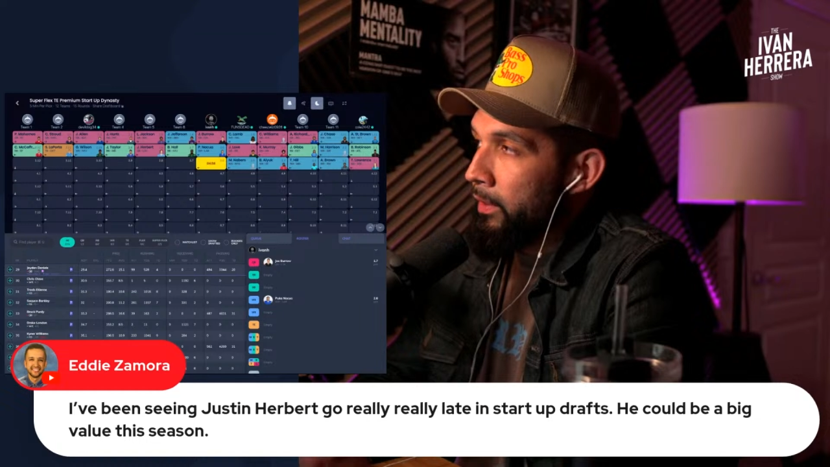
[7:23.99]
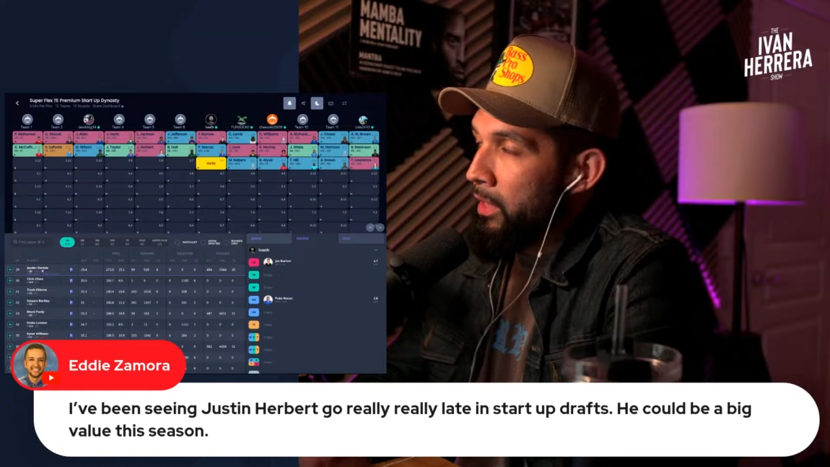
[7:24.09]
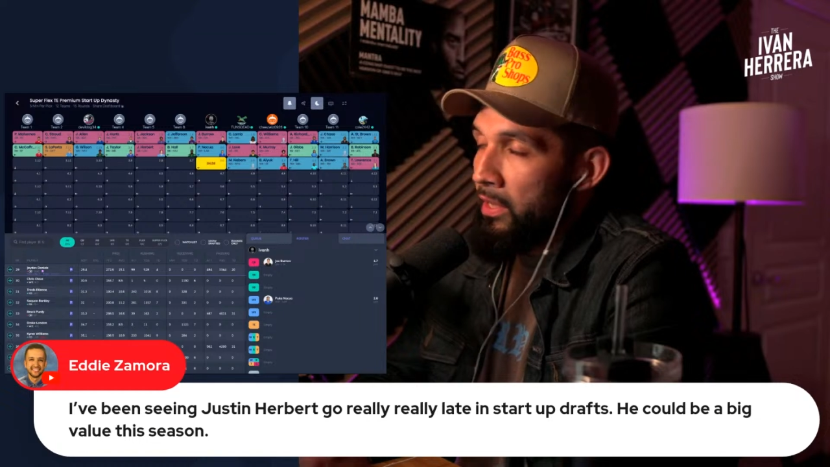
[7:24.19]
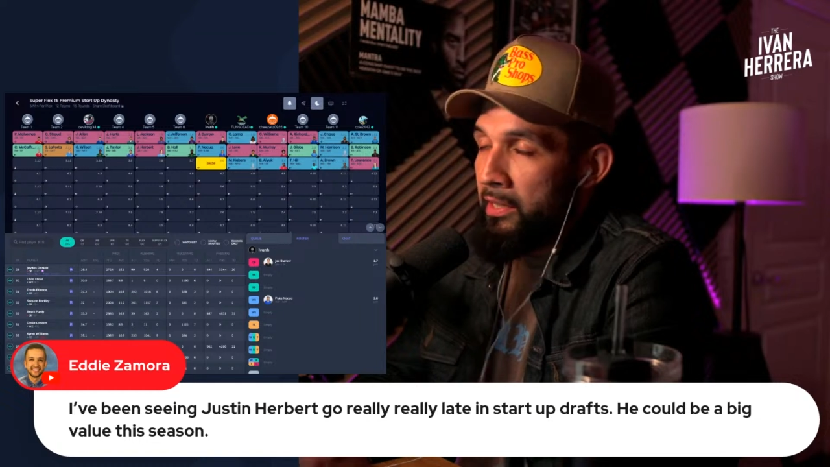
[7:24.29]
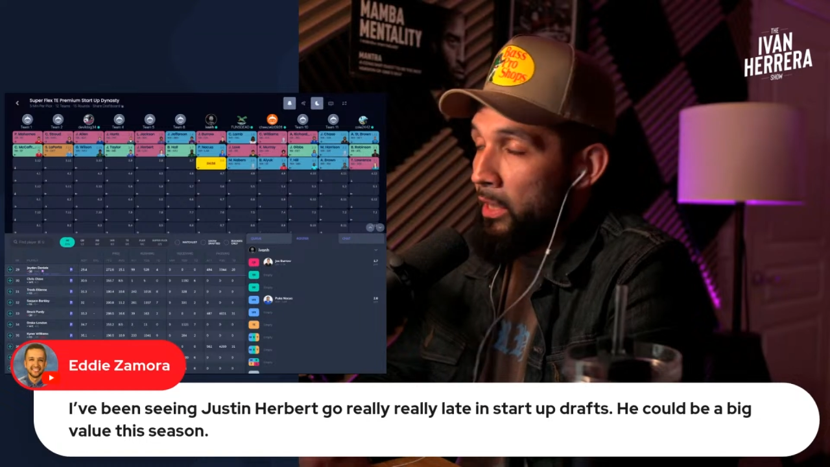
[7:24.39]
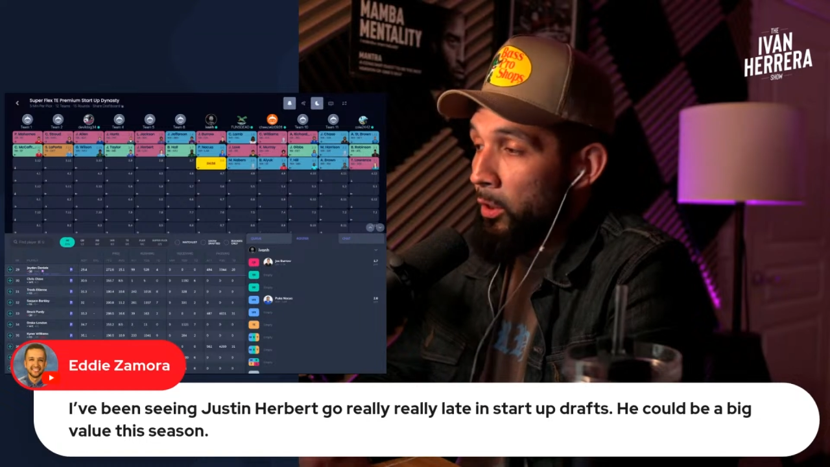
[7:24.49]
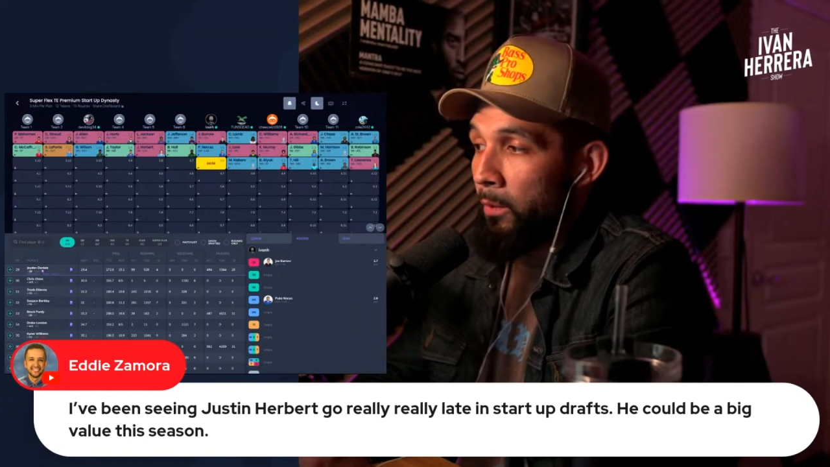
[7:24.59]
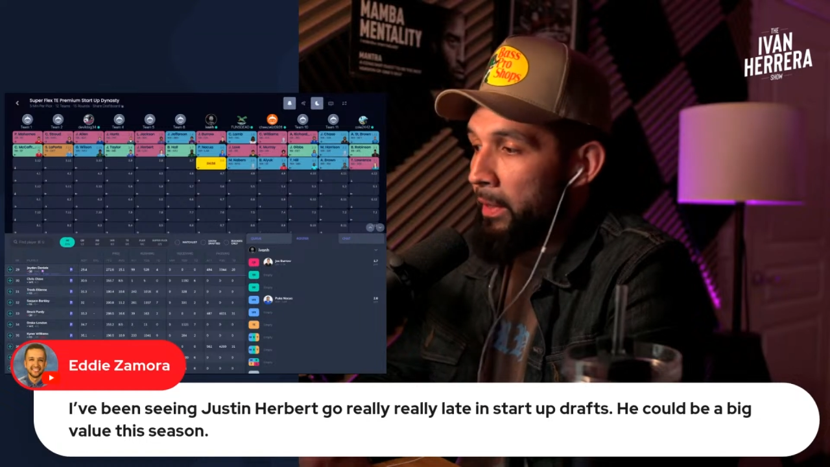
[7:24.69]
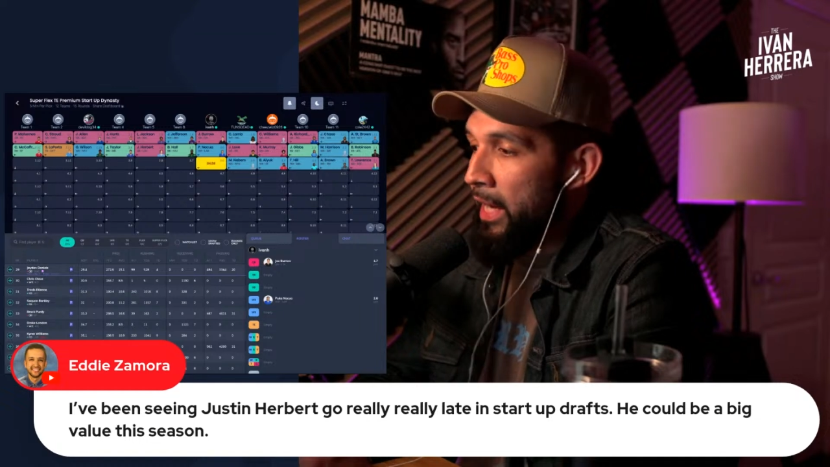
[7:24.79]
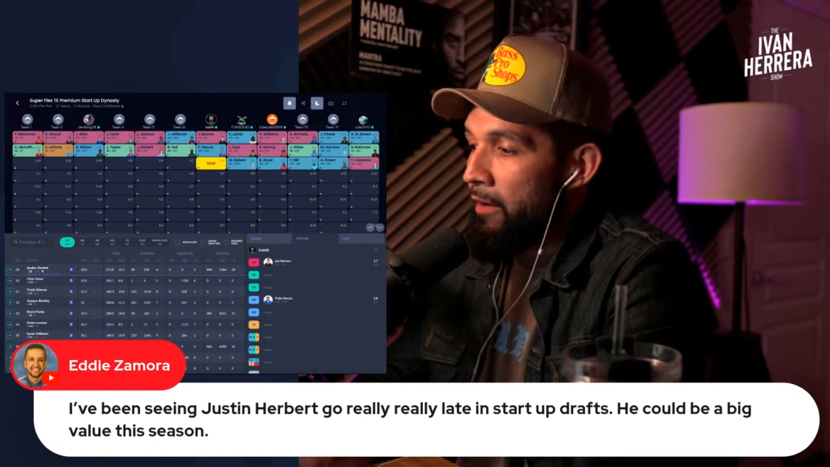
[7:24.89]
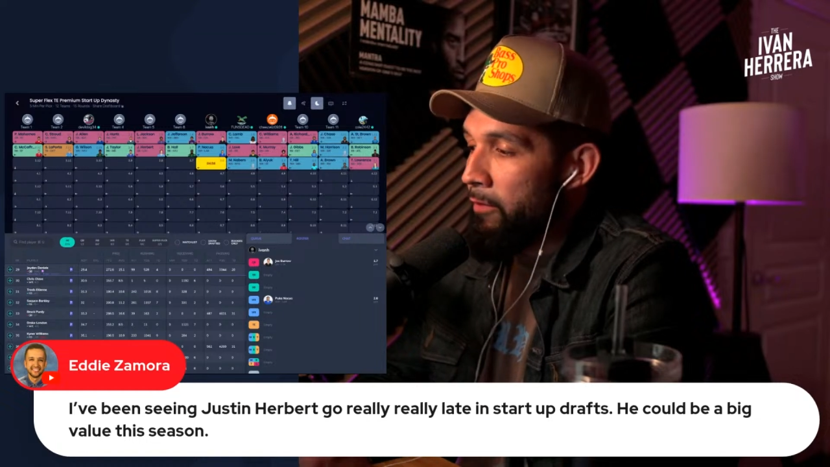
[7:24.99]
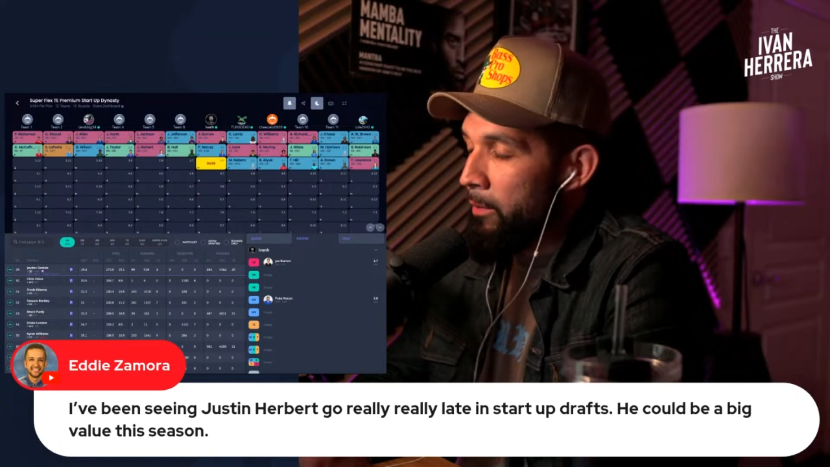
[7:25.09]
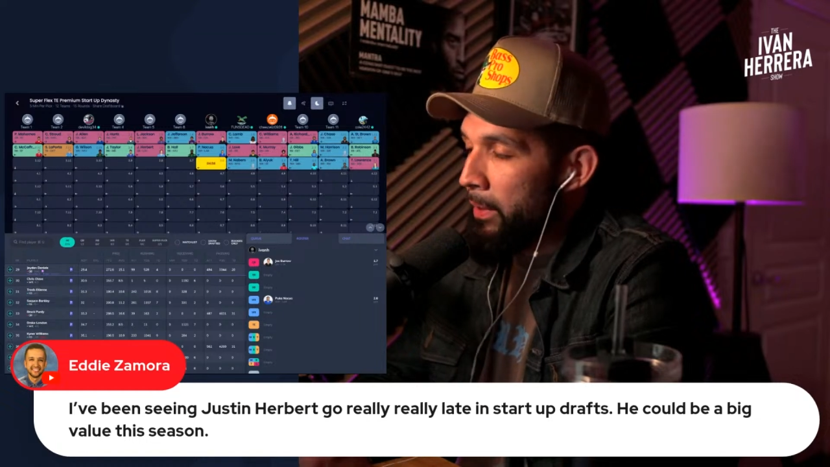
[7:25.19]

was going to say Luke McCaffrey,